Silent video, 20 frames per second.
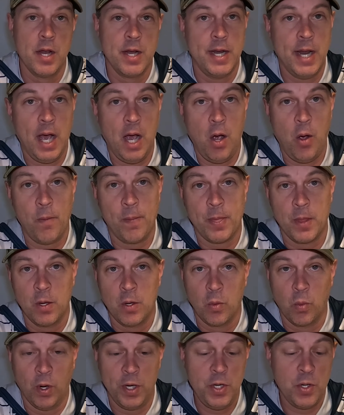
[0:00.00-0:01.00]
Now,
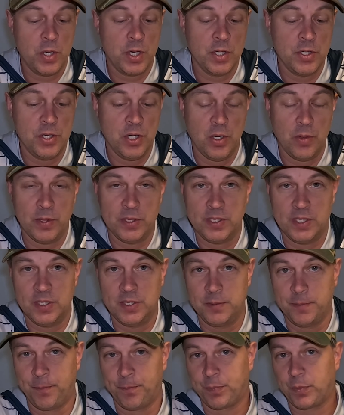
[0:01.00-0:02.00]
what you can do is
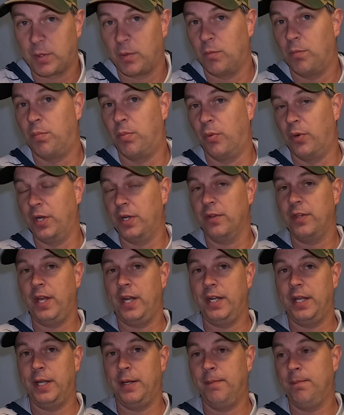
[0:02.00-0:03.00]
just reel
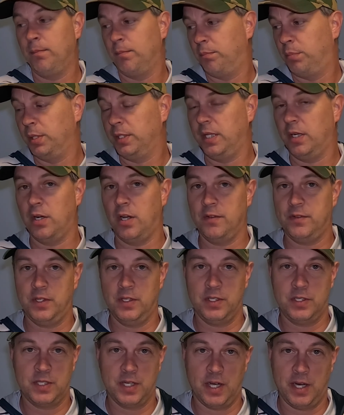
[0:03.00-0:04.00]
that in, put that off to
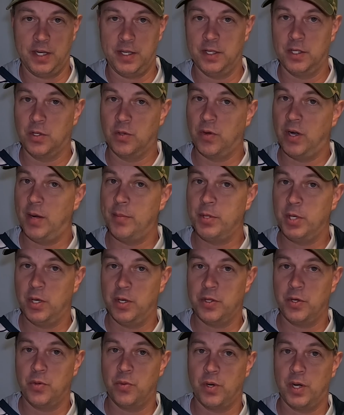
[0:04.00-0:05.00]
the side, grab your
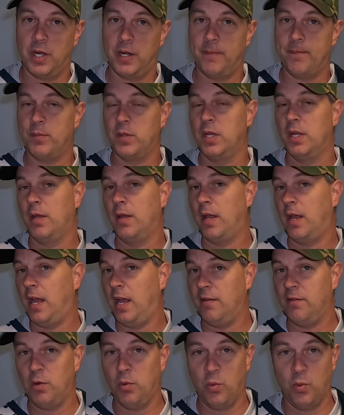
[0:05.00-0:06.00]
other rod,
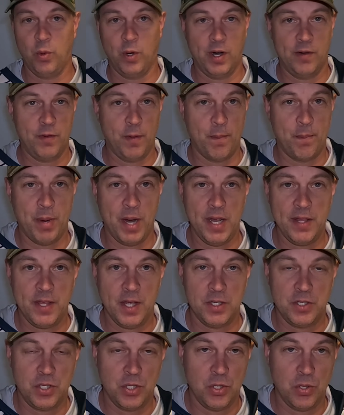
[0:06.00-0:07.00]
have a, whatever bait
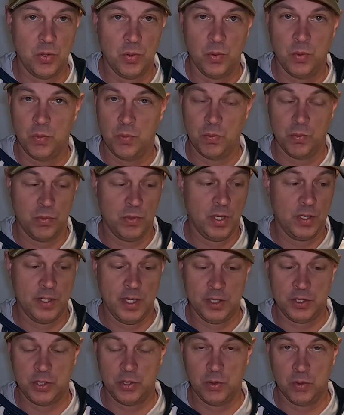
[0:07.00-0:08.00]
that you, that,
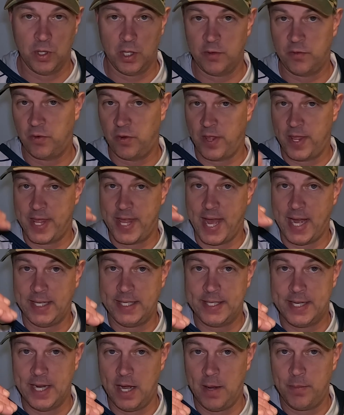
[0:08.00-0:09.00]
that you like for
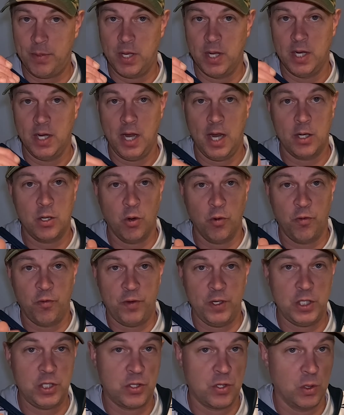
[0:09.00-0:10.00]
that depth, and go
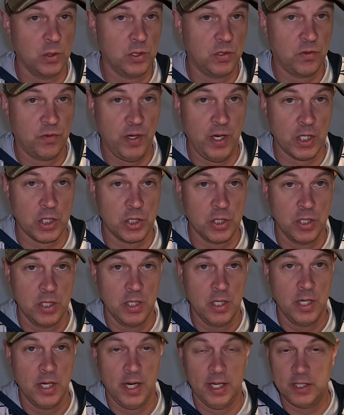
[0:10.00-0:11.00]
fish those fish,
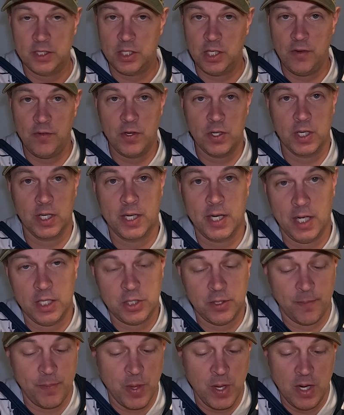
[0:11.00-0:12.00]
and see if you could
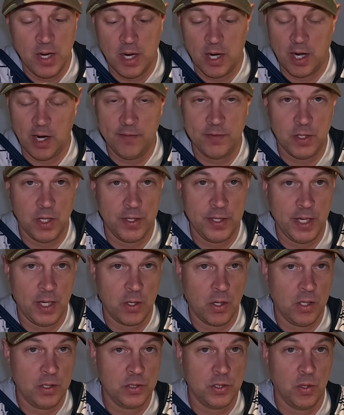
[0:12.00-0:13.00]
catch them. And I've done that
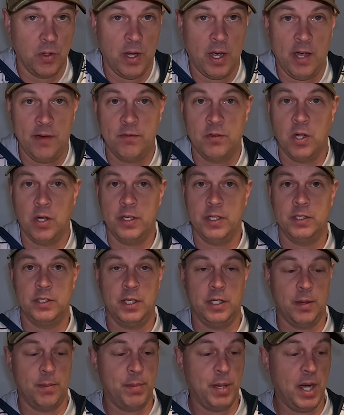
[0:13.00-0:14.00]
also. I've done this
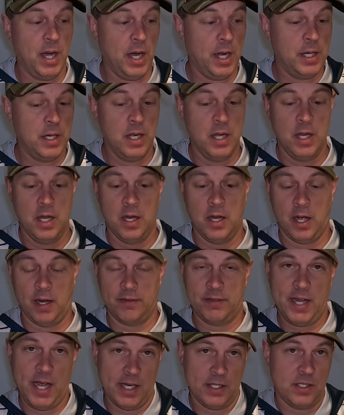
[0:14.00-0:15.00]
in a pond, I
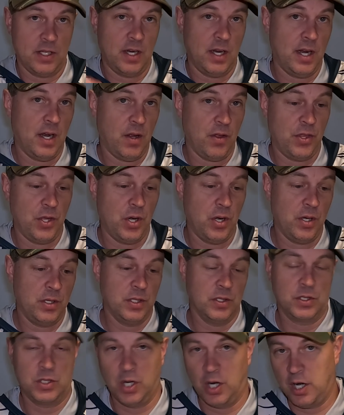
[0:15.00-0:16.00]
casted it out there,
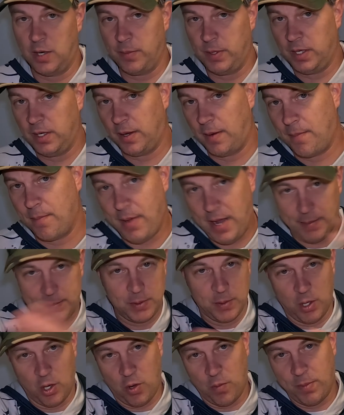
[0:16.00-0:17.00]
this Garmin, I mapped
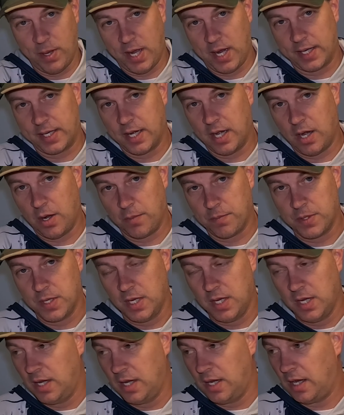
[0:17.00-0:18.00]
it all back out,
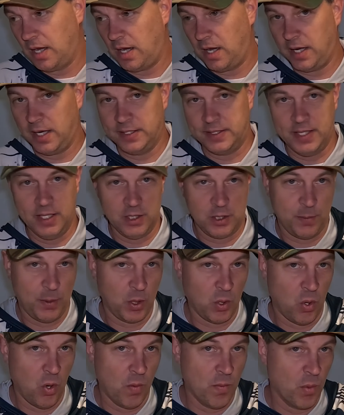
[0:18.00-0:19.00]
I did
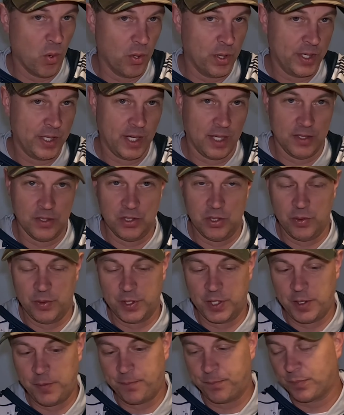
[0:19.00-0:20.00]
spend a whole morning on
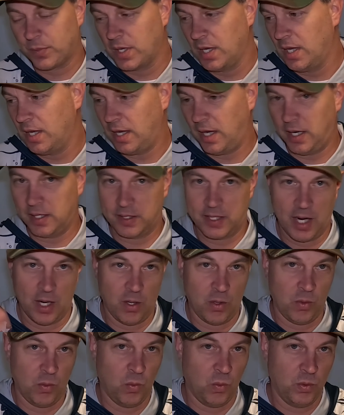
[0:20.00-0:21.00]
doing it. I kind
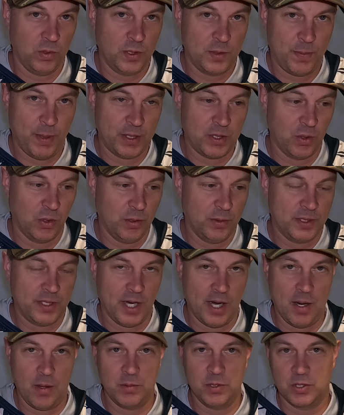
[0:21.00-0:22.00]
of spent a little
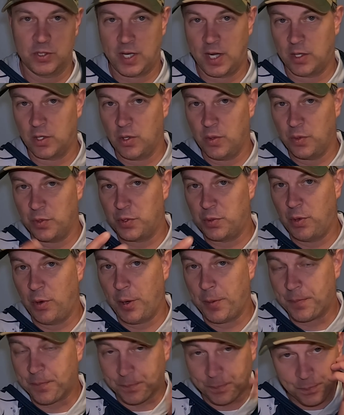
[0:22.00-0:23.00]
time just kind of going
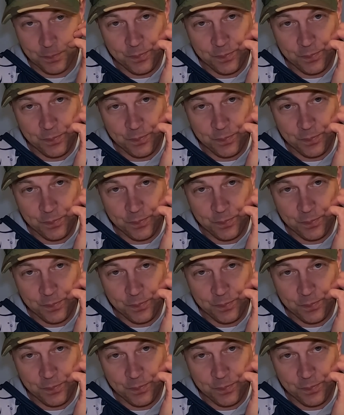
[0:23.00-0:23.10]
through it.